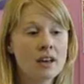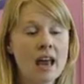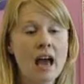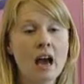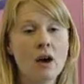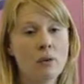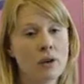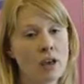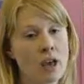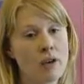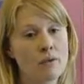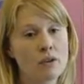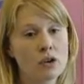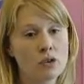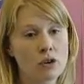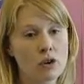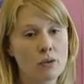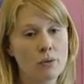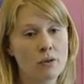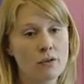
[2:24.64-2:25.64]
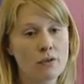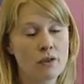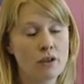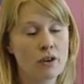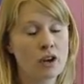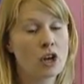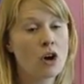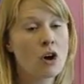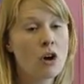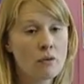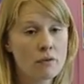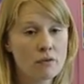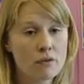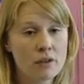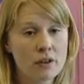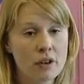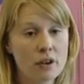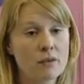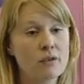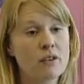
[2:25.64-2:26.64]
now we have a group of very
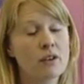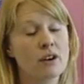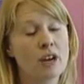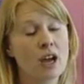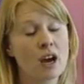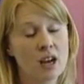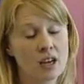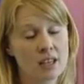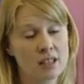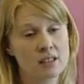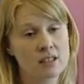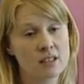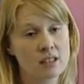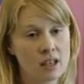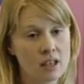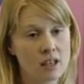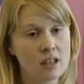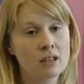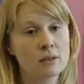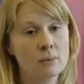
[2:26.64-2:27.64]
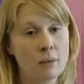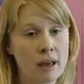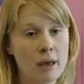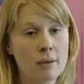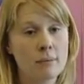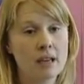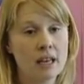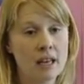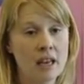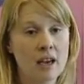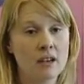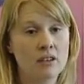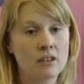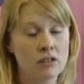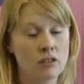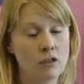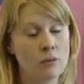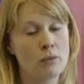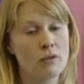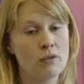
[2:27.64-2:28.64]
confident, very highly skilled peer
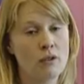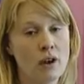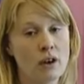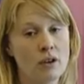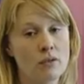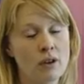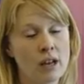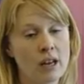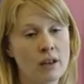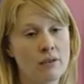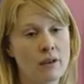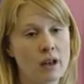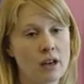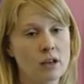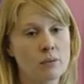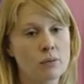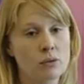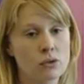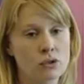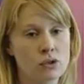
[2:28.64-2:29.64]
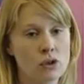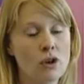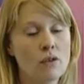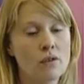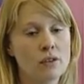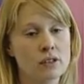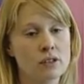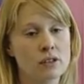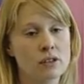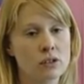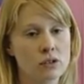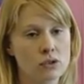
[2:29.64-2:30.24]
mediators who provide a really valuable service